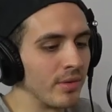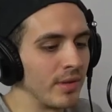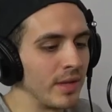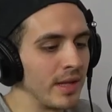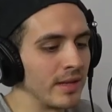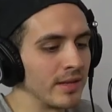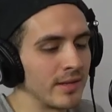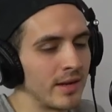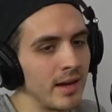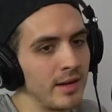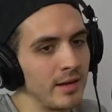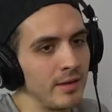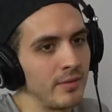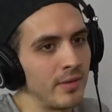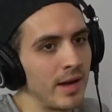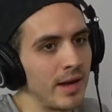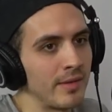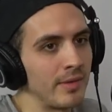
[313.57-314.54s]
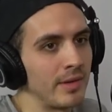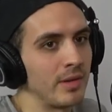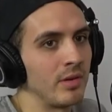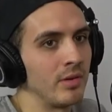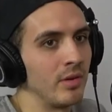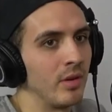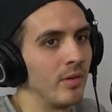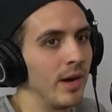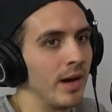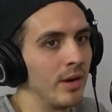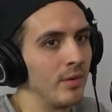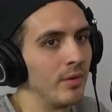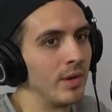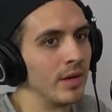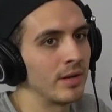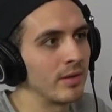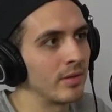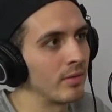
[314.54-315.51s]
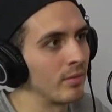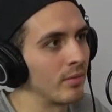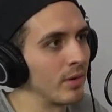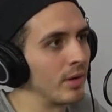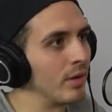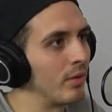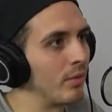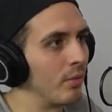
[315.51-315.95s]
the anxiety of having to go out into the real